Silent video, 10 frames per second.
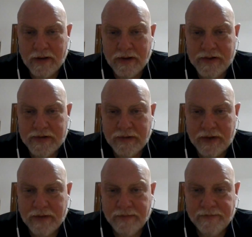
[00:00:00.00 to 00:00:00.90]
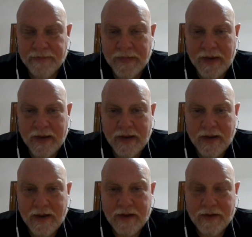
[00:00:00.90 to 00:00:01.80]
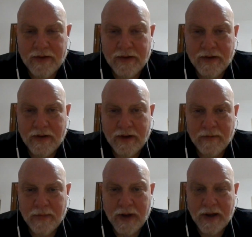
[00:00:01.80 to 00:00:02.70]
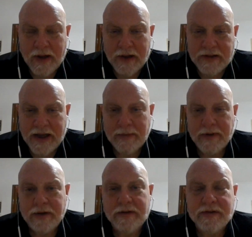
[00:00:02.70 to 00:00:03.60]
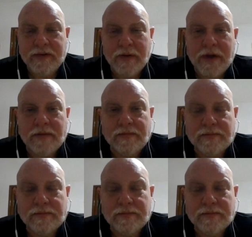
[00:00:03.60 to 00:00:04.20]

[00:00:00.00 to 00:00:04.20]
the screen, on my tablet screen.